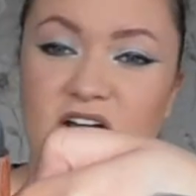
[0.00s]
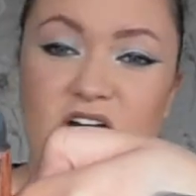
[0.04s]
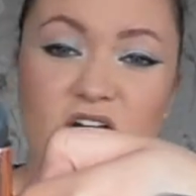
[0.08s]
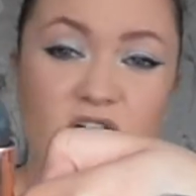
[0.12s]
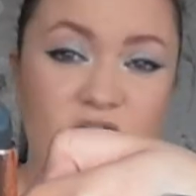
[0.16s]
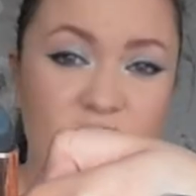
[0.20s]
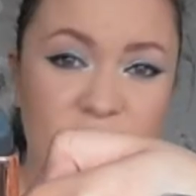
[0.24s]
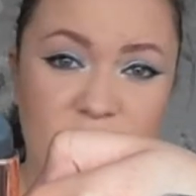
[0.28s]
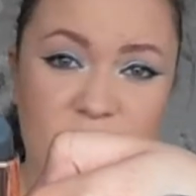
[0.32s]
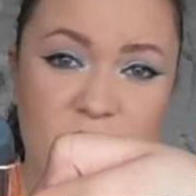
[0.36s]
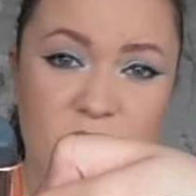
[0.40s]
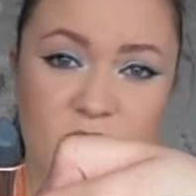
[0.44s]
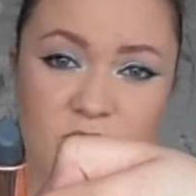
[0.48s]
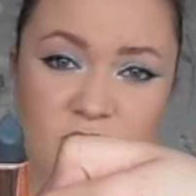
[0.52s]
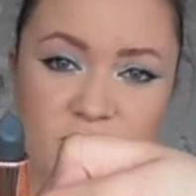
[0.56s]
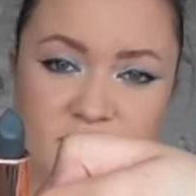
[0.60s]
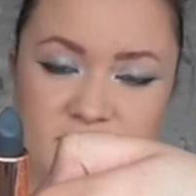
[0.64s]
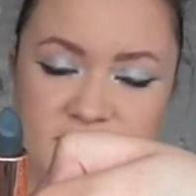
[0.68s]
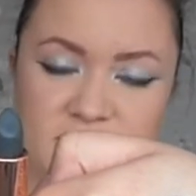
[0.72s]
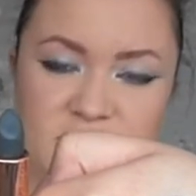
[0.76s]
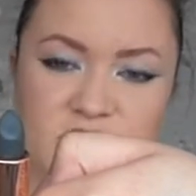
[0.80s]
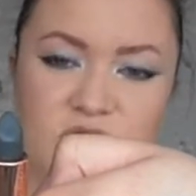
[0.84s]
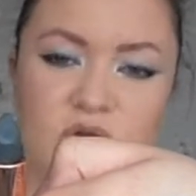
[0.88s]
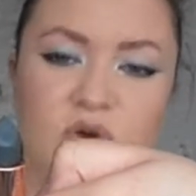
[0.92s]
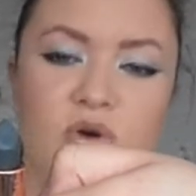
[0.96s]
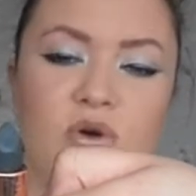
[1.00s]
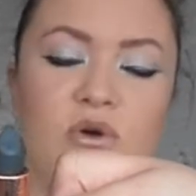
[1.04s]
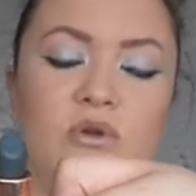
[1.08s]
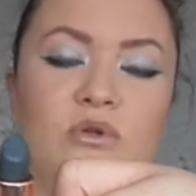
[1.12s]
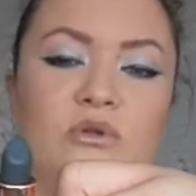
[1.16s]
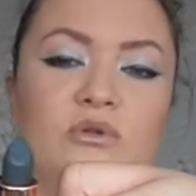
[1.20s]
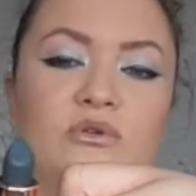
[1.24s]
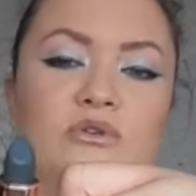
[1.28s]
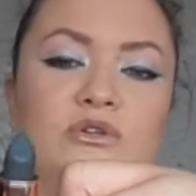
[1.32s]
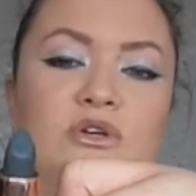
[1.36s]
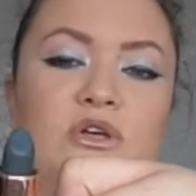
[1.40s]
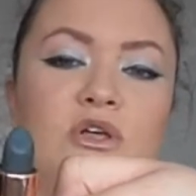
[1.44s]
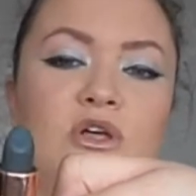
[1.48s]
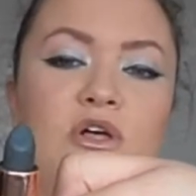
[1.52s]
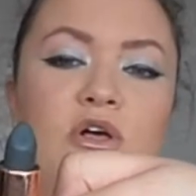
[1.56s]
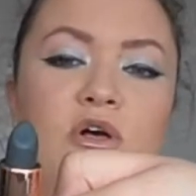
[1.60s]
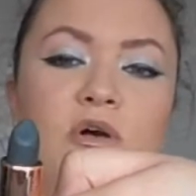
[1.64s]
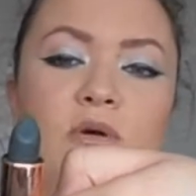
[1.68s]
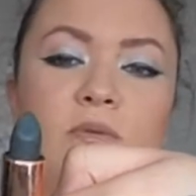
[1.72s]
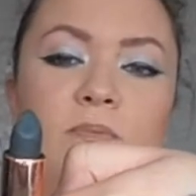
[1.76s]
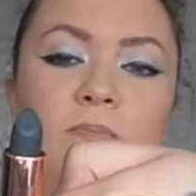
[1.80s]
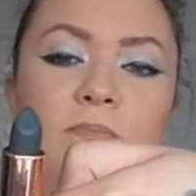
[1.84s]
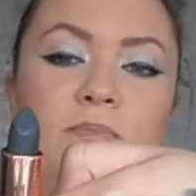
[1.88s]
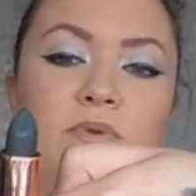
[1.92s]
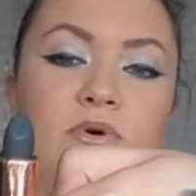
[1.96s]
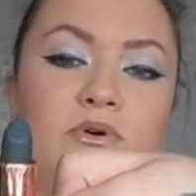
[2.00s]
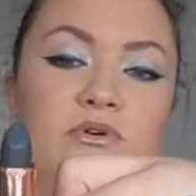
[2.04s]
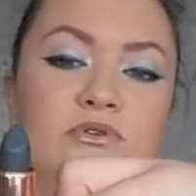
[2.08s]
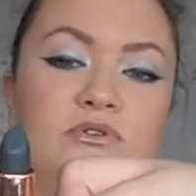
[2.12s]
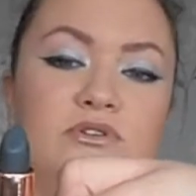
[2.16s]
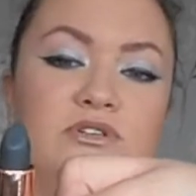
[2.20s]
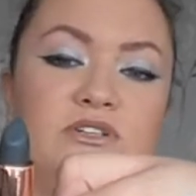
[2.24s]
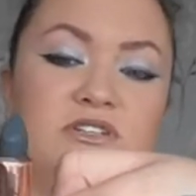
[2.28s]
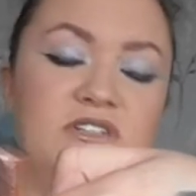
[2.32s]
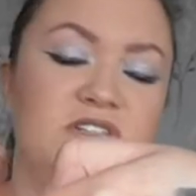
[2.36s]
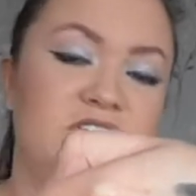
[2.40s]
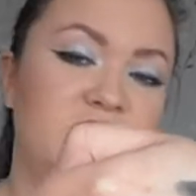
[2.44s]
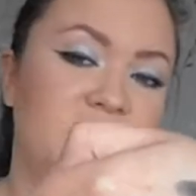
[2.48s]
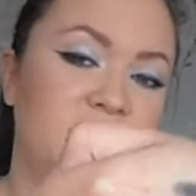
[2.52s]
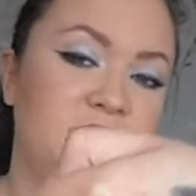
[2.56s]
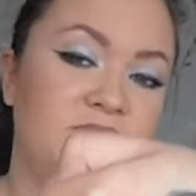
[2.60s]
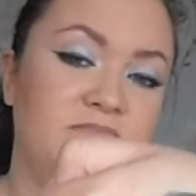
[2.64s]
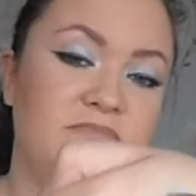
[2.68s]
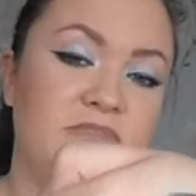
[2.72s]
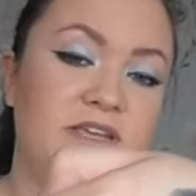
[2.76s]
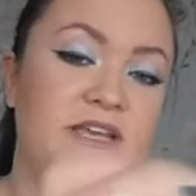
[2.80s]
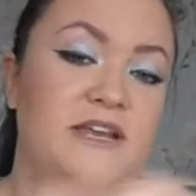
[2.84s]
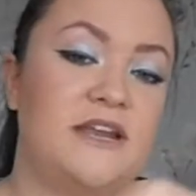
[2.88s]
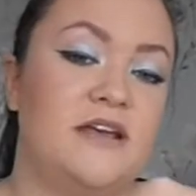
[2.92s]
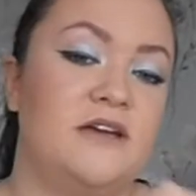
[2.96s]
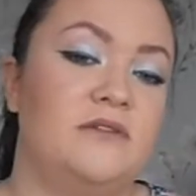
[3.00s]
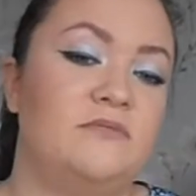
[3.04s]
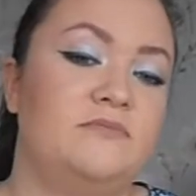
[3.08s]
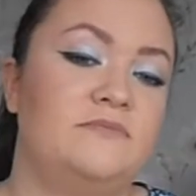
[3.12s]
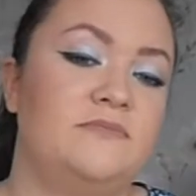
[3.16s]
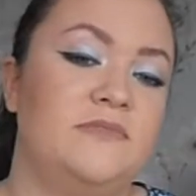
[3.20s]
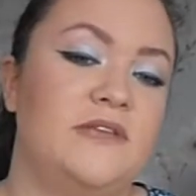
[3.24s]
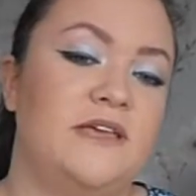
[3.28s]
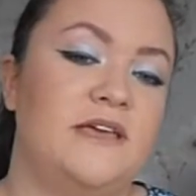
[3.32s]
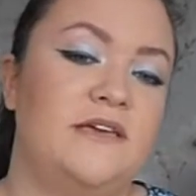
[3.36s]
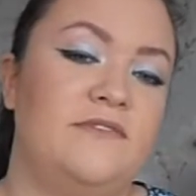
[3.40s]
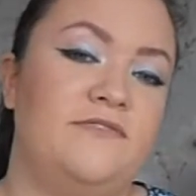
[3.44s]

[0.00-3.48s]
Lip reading: I can't remember what it's called, but you know,